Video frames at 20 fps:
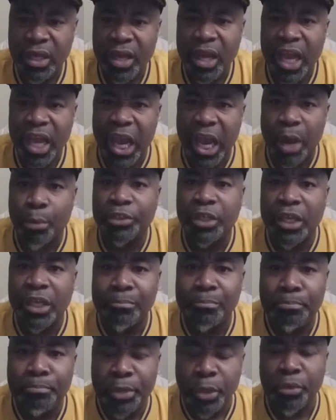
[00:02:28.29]
it was
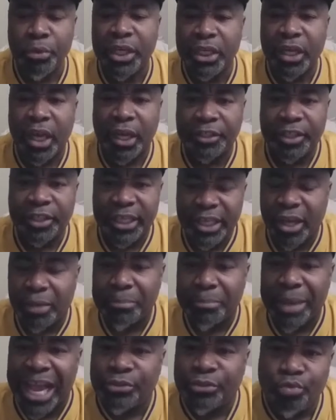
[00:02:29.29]
imputed unto him
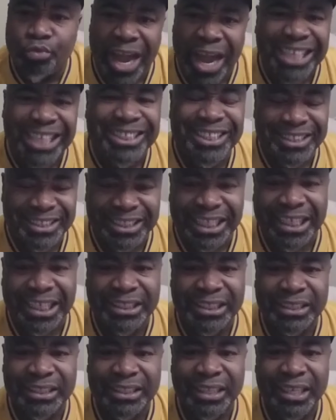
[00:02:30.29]
as righteousness.